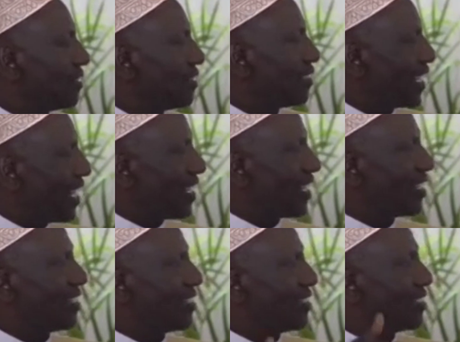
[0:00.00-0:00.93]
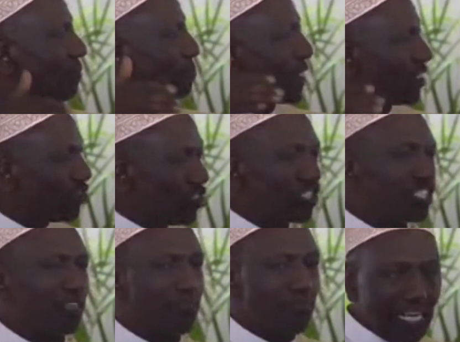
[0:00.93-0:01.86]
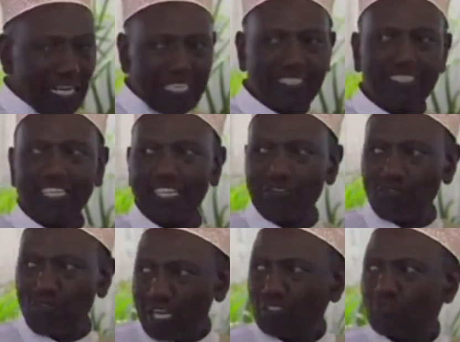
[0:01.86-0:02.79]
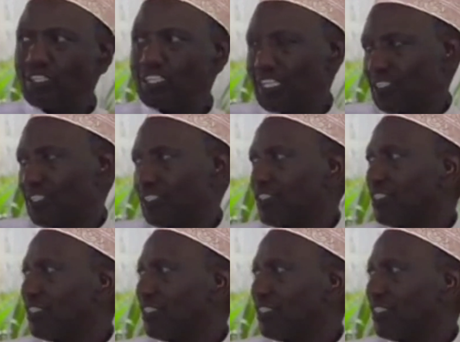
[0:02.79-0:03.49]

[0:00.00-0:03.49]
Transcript: thank the patriotic millers that have worked with us